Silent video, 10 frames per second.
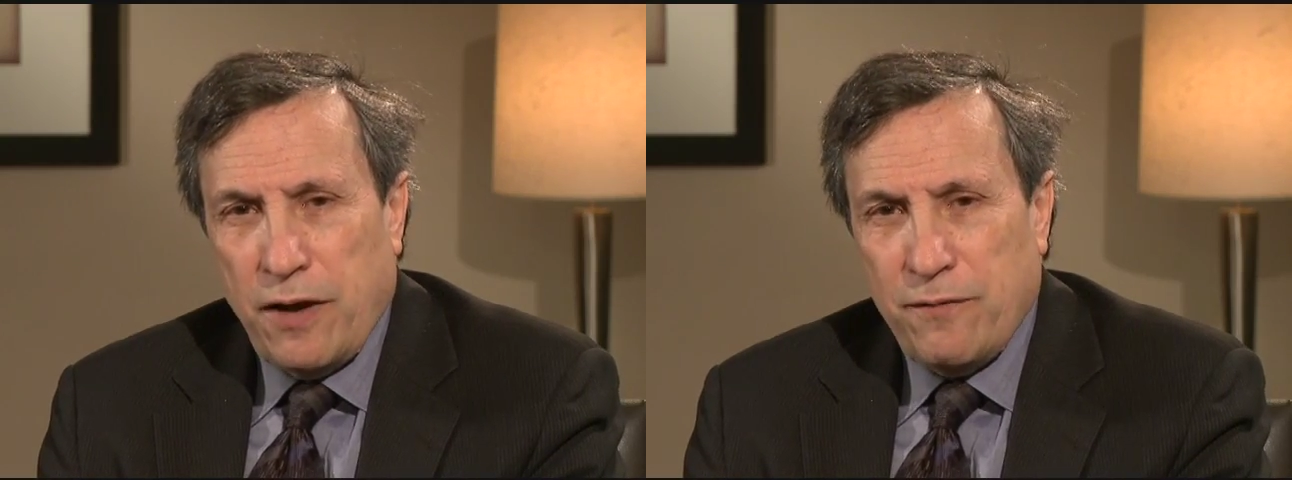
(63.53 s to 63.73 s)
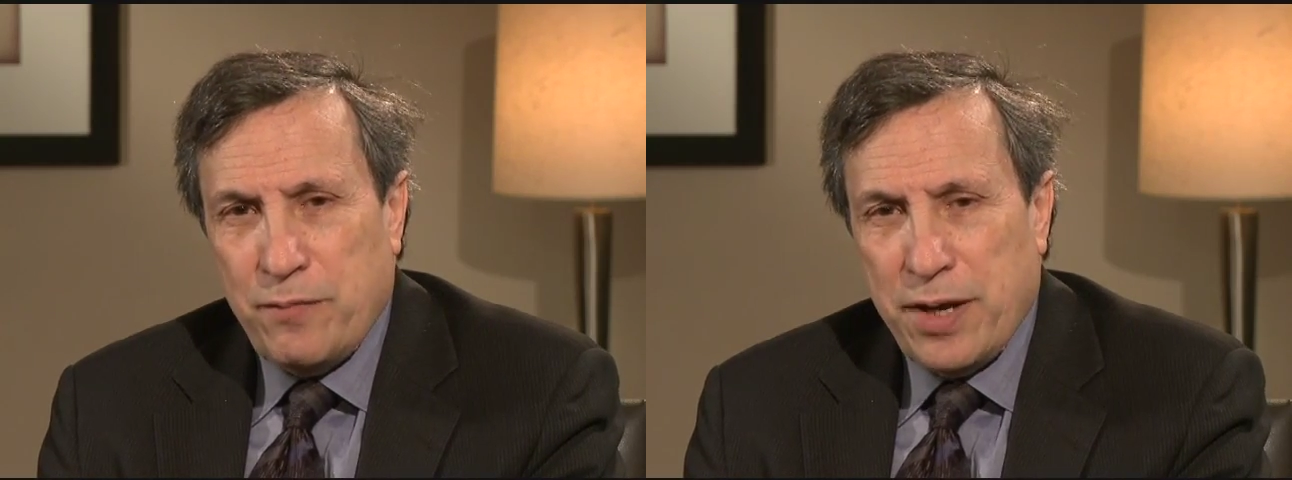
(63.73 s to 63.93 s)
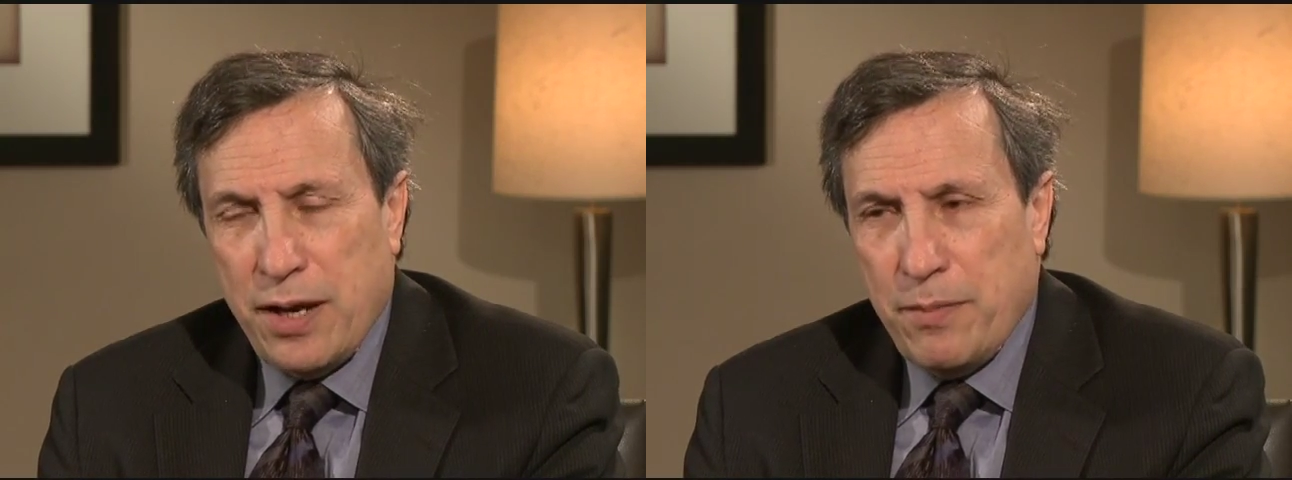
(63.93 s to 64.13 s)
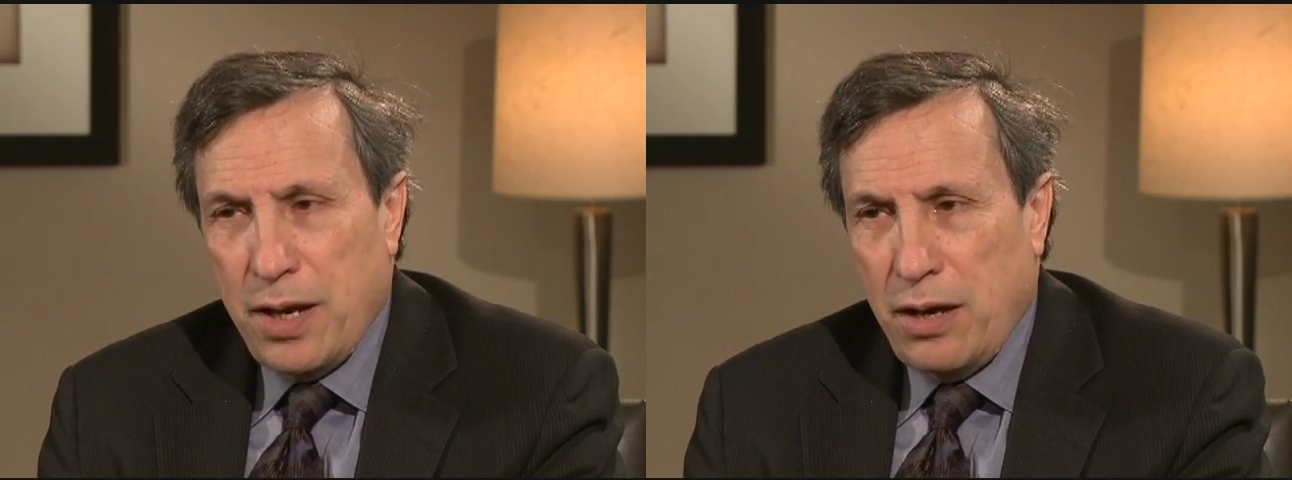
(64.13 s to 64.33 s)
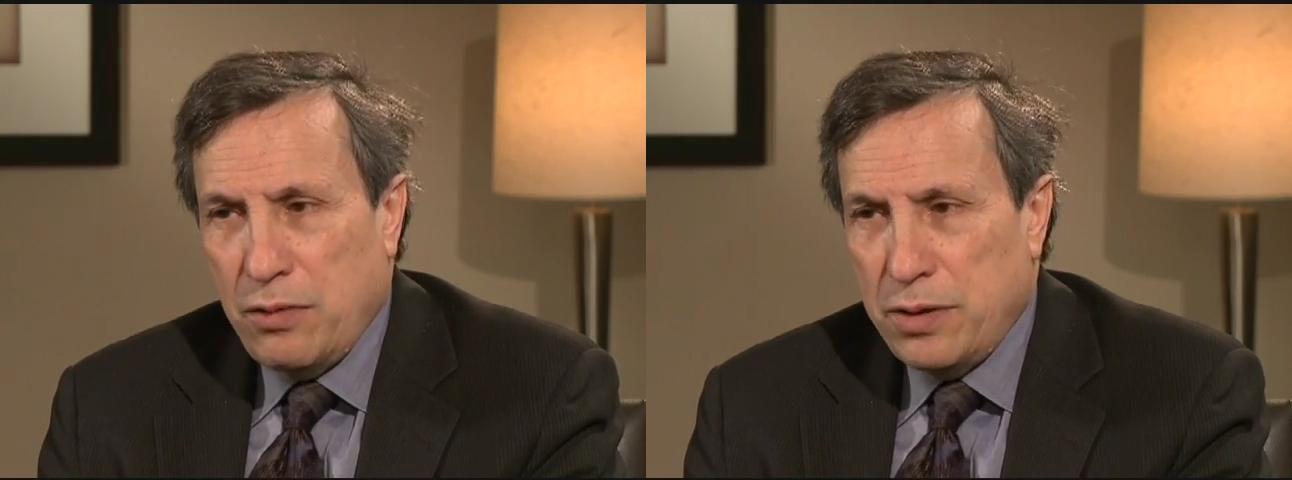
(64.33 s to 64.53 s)
of
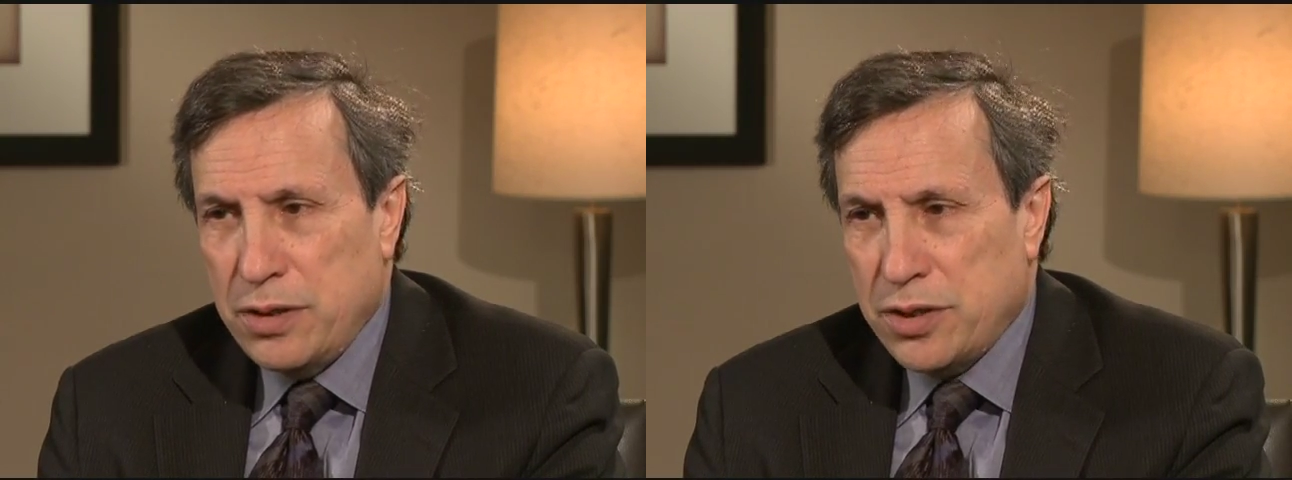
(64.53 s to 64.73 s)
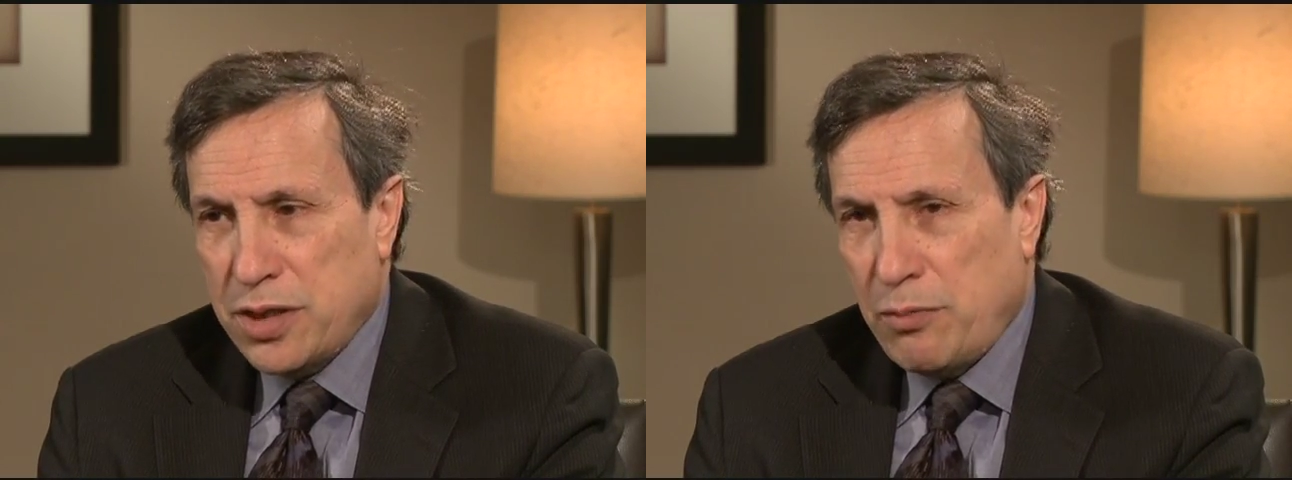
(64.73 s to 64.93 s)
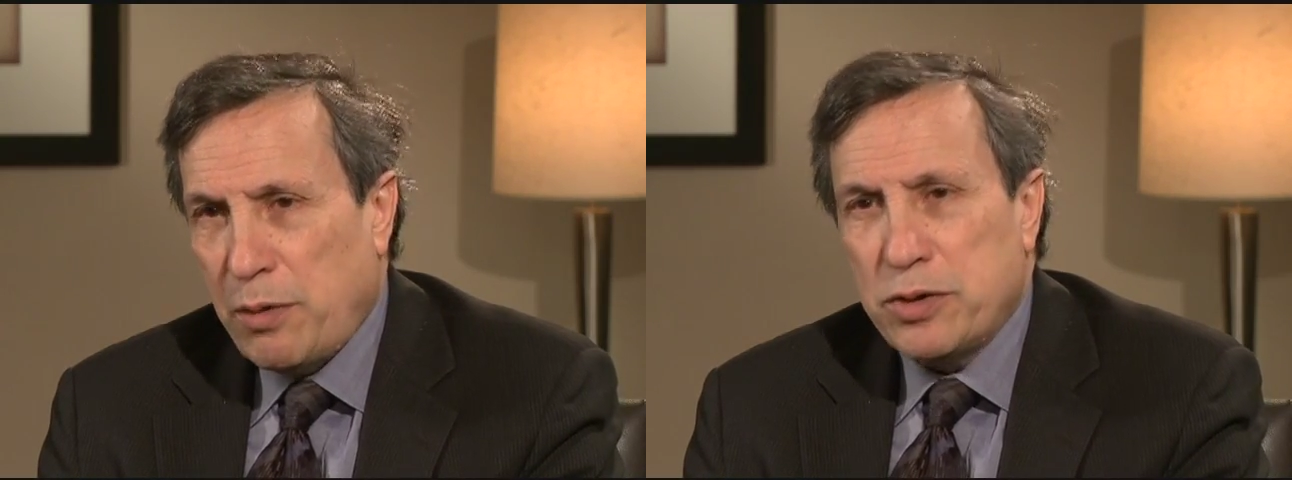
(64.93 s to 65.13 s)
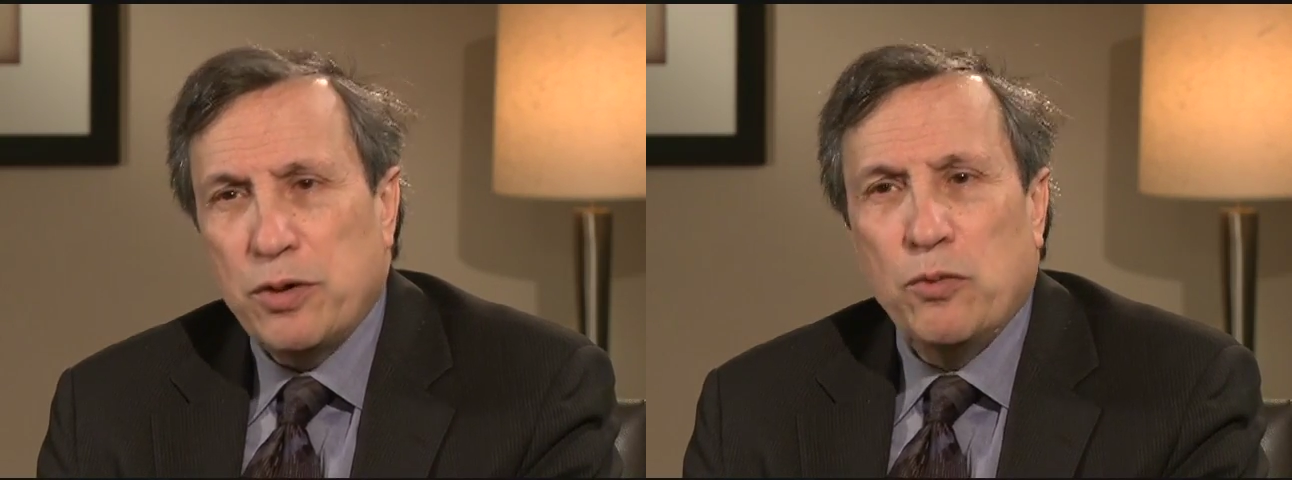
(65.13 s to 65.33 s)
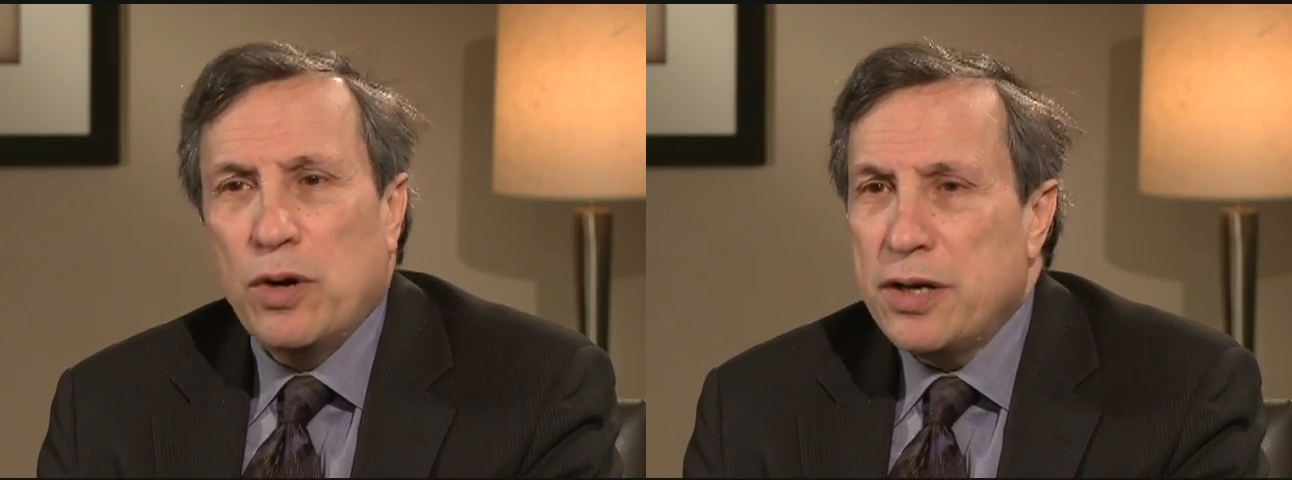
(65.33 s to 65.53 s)
PML is somewhere
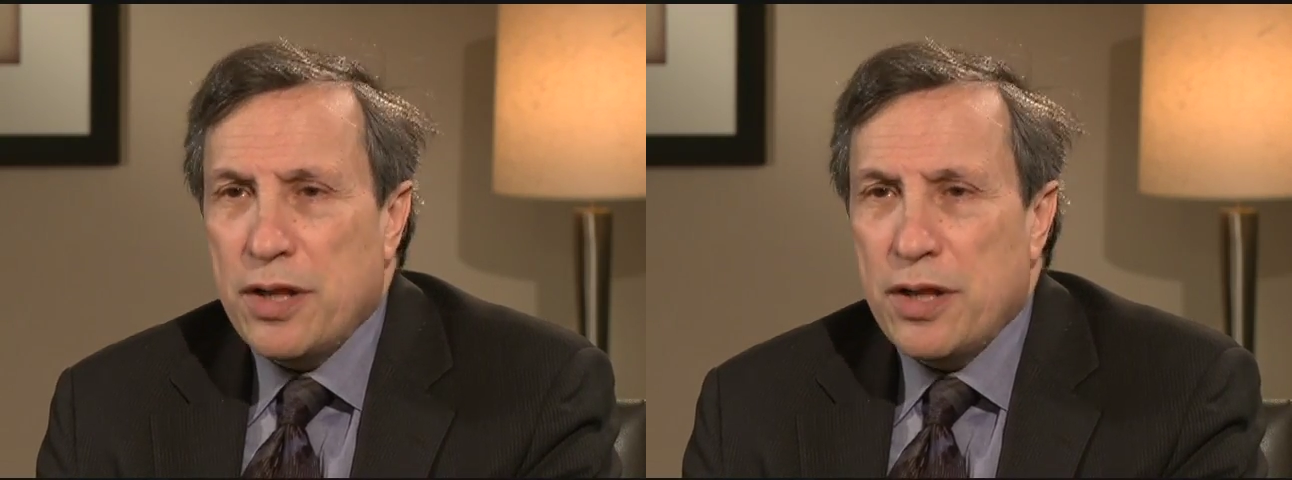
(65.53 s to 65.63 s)
between 1